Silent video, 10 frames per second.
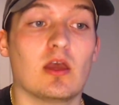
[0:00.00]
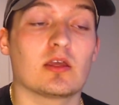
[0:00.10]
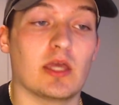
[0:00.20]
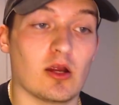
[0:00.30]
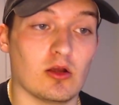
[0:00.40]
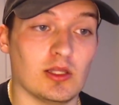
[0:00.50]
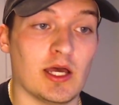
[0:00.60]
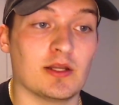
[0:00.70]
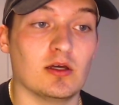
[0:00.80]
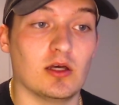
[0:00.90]

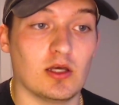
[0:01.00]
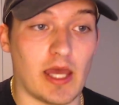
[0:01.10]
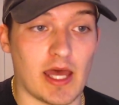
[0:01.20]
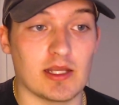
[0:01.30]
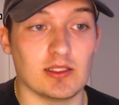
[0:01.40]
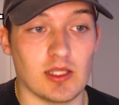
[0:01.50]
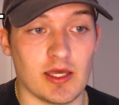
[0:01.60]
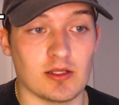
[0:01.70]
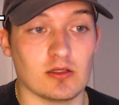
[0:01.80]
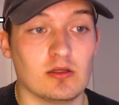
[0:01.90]
Carolina at
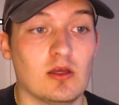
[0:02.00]
Atlanta,